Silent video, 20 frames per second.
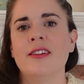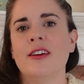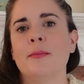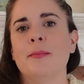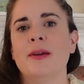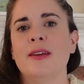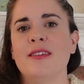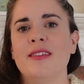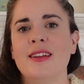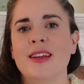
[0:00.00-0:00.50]

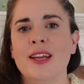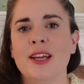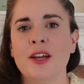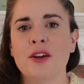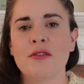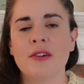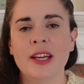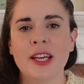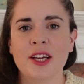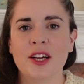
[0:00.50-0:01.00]
up is the
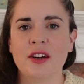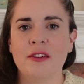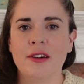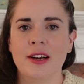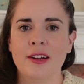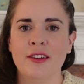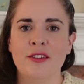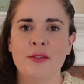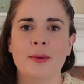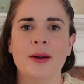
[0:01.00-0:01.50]
Granny
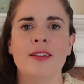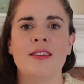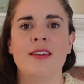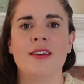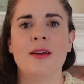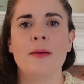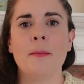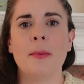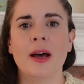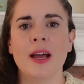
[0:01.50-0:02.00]
Aran
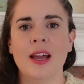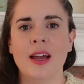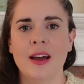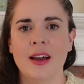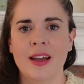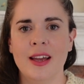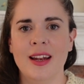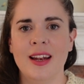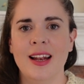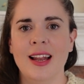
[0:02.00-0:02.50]
sweater by
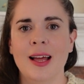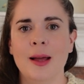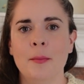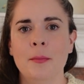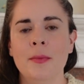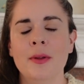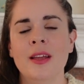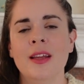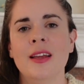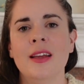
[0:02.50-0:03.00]
Iron
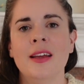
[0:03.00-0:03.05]
Lamb.